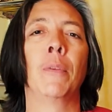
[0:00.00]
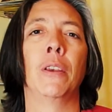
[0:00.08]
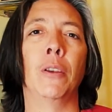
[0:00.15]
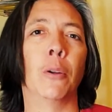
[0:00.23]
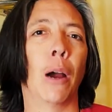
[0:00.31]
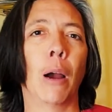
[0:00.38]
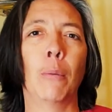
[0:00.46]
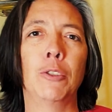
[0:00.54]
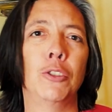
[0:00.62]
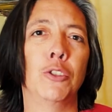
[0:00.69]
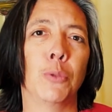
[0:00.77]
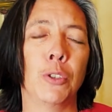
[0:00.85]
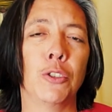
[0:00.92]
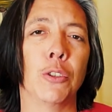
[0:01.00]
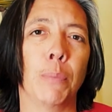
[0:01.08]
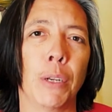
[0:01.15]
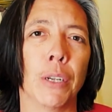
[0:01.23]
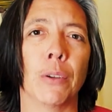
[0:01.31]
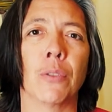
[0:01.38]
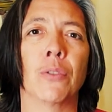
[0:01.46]
You know, how would you treat your
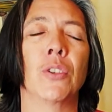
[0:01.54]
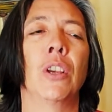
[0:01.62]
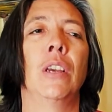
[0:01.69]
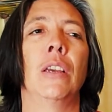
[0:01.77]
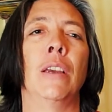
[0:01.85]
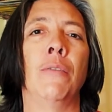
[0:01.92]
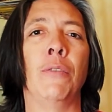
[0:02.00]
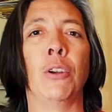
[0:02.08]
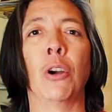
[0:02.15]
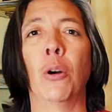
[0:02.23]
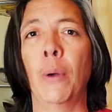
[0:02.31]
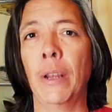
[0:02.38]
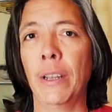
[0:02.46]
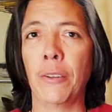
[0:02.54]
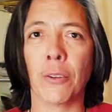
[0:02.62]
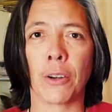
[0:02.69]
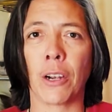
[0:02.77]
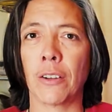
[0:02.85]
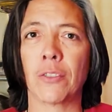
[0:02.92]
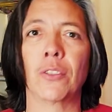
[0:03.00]
peers? If you go in and you're
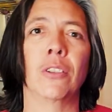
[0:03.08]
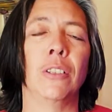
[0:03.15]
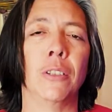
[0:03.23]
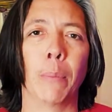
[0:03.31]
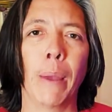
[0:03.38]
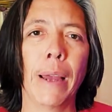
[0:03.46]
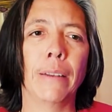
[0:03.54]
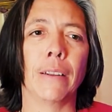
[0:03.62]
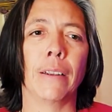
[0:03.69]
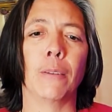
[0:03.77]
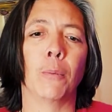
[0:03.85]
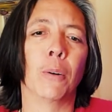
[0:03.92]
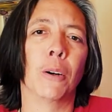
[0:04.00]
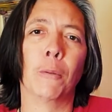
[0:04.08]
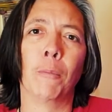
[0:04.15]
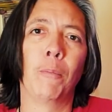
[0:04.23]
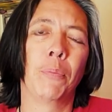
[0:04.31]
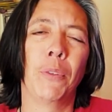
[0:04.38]
constantly demanding, well,